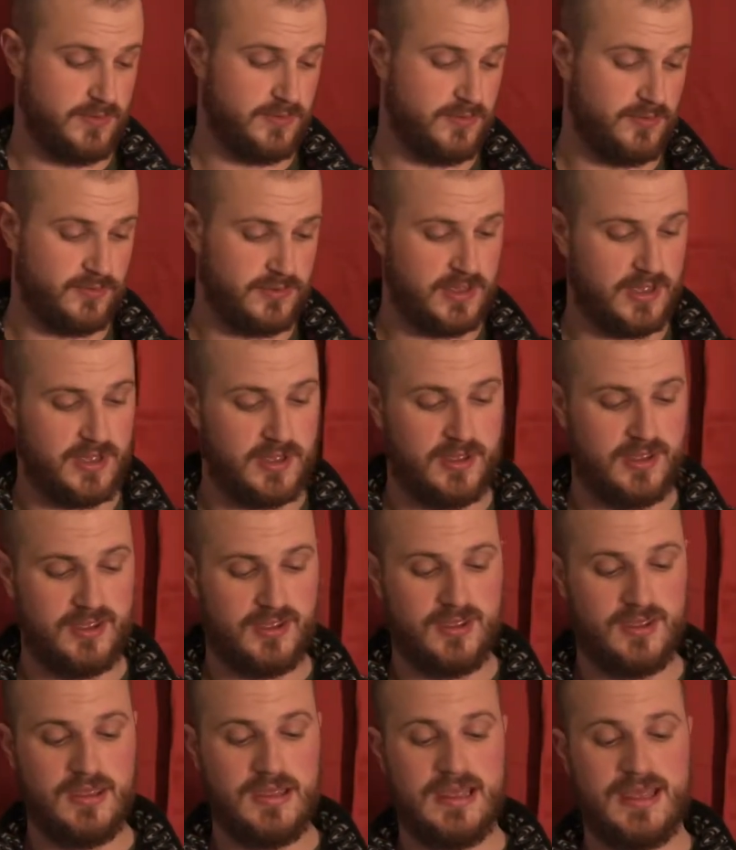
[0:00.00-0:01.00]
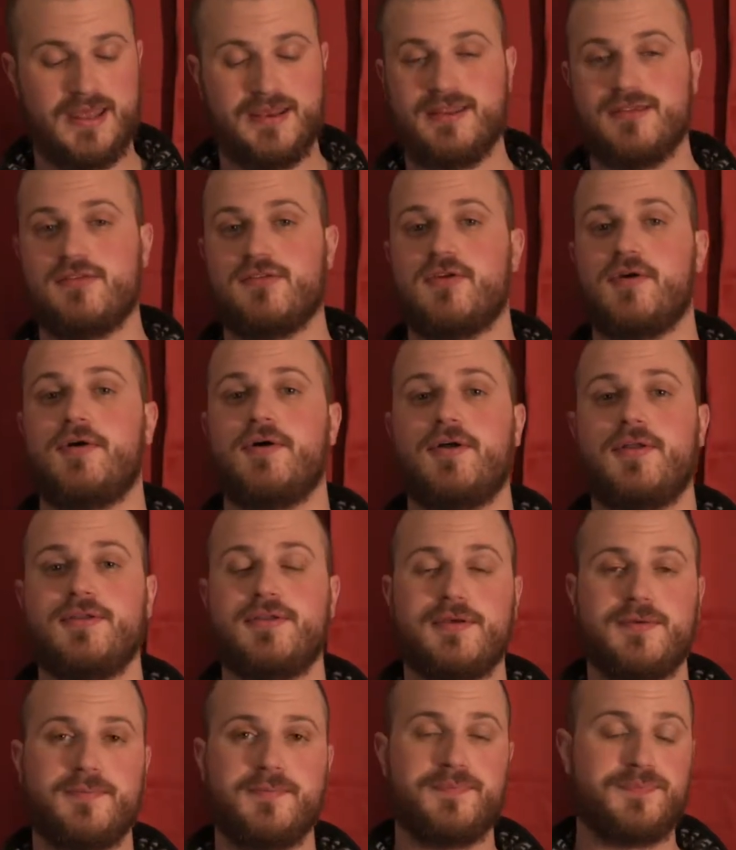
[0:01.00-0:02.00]
Okay? And it's called
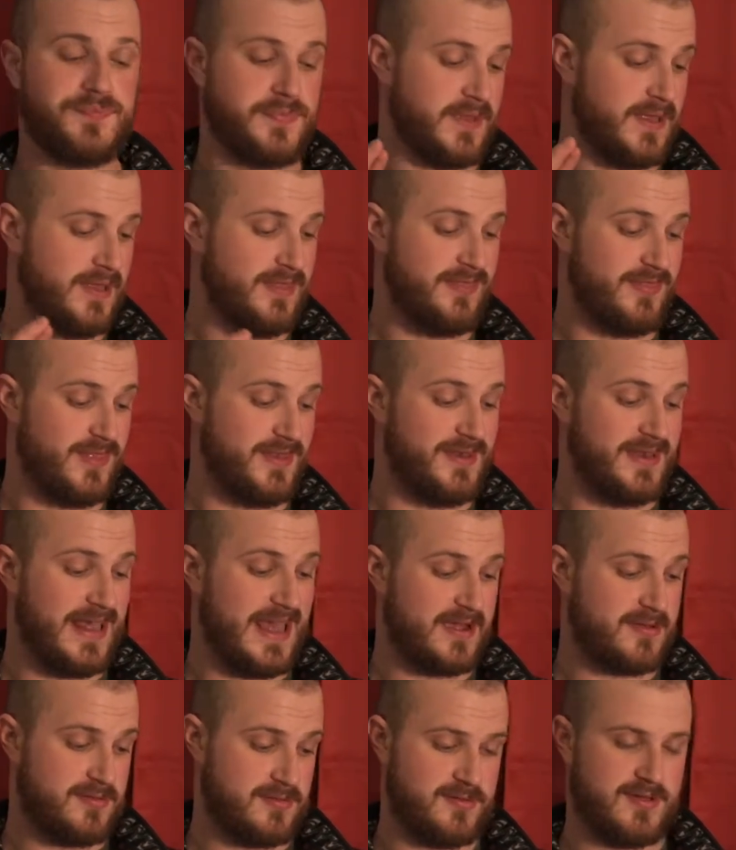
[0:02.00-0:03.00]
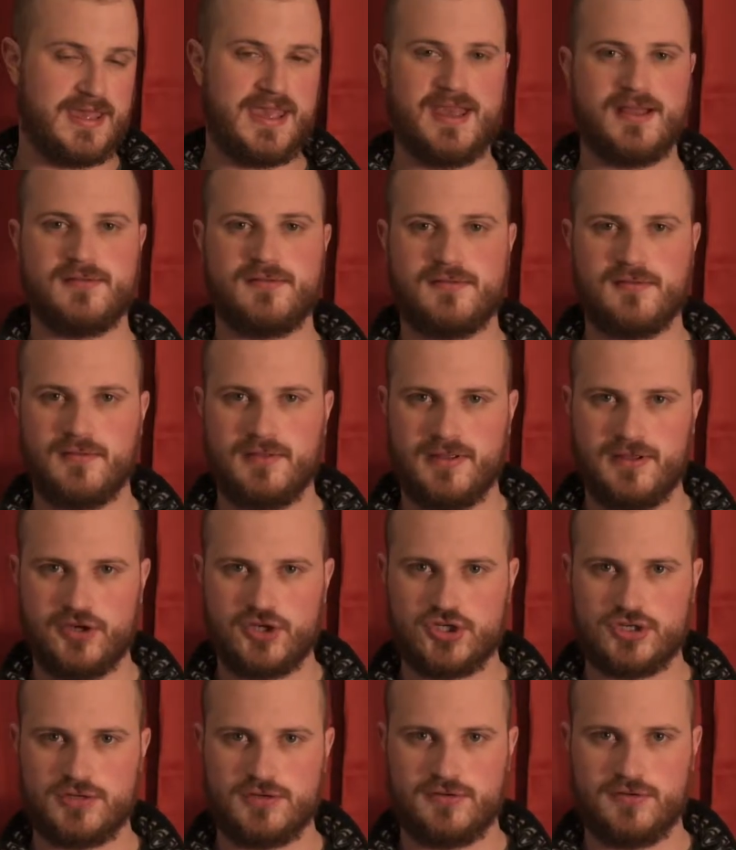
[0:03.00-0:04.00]
The Next
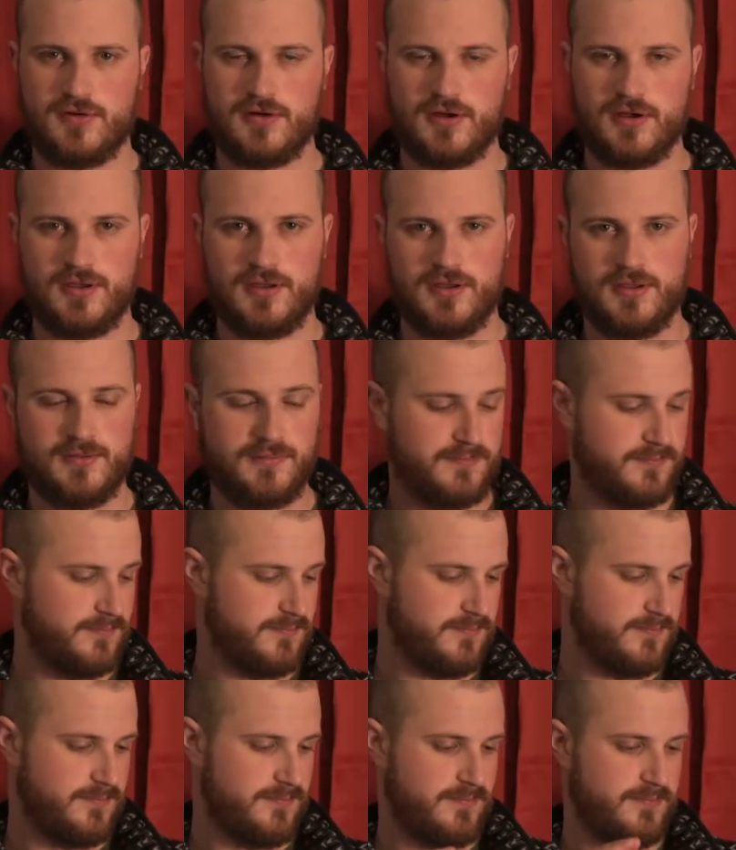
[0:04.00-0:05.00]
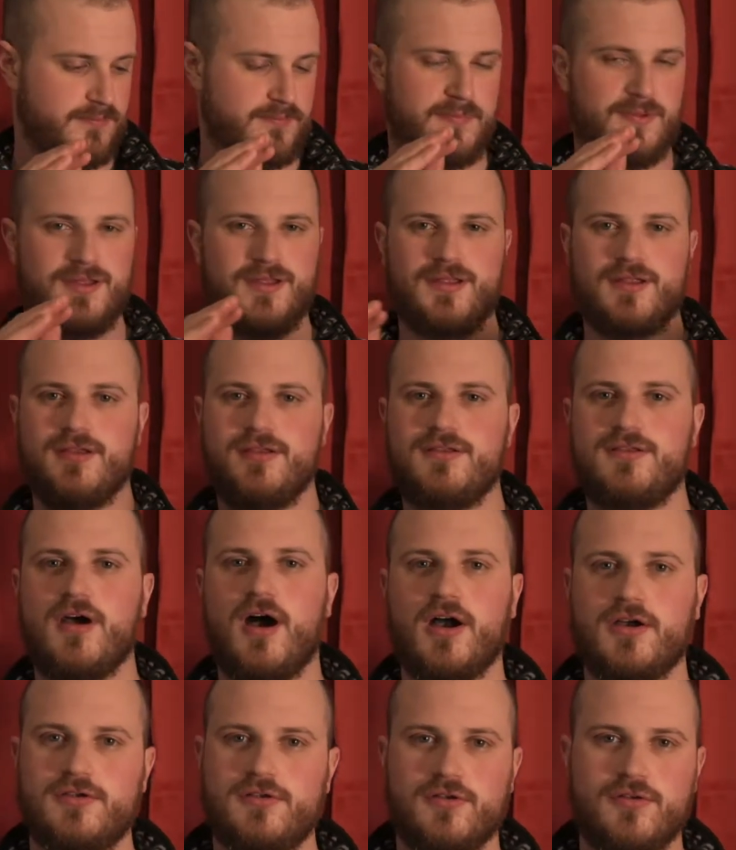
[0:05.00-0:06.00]
Cancellation Target.
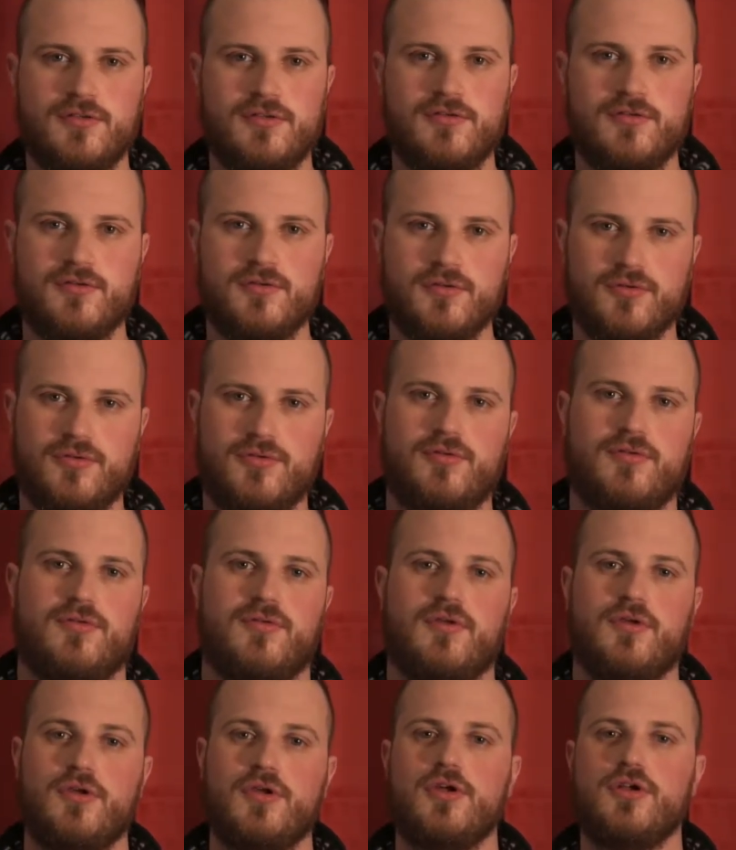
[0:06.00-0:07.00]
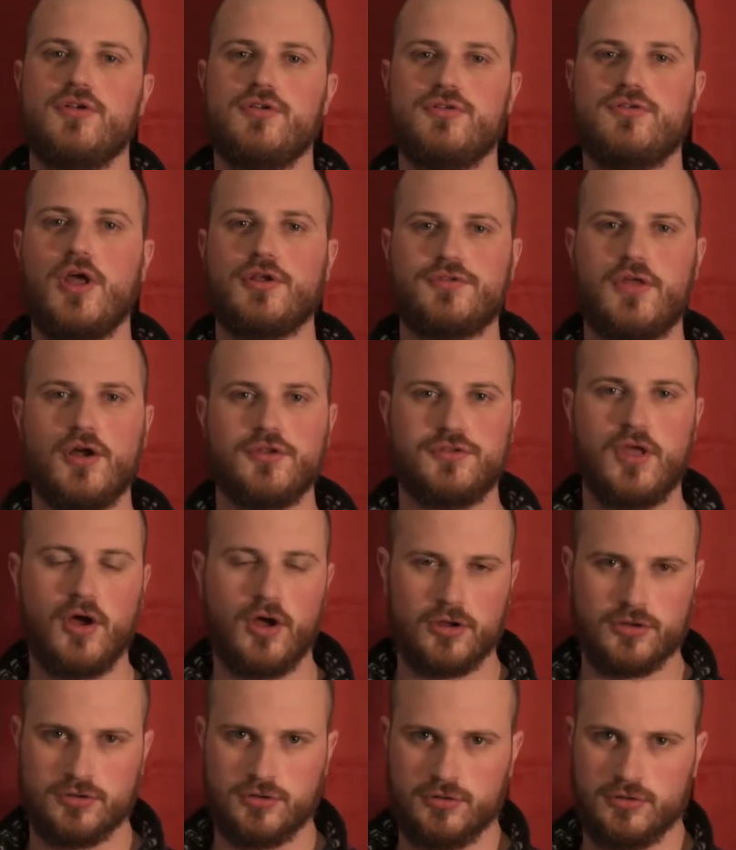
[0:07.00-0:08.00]
Dr. Seuss. Dun dun
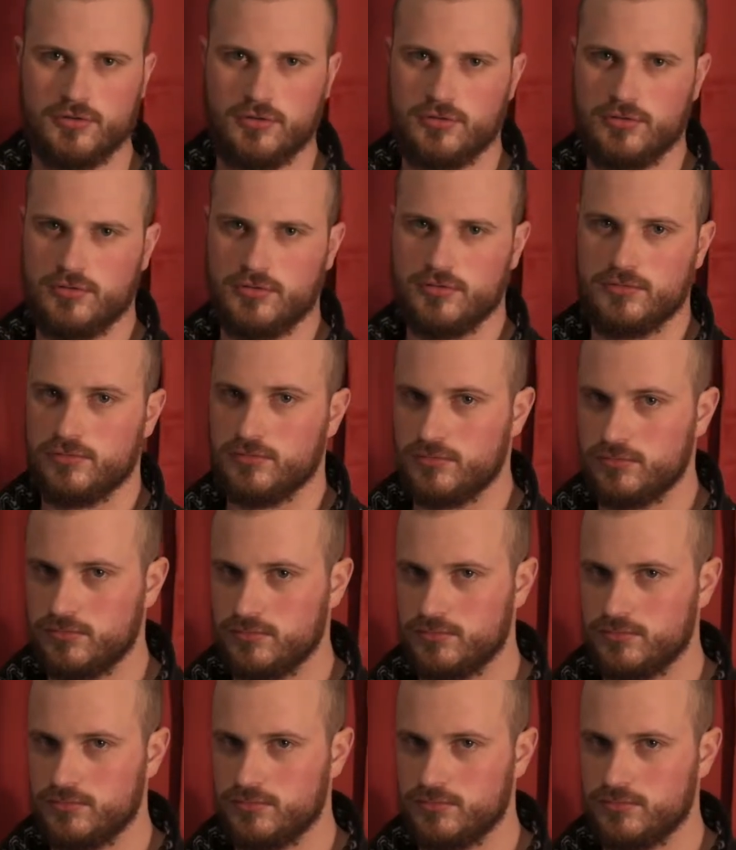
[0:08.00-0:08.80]
dun.